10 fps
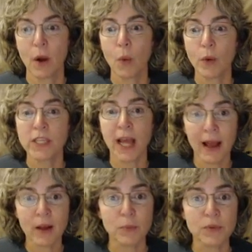which
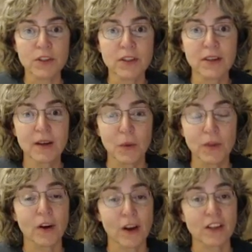helps with
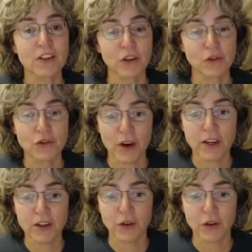our concentration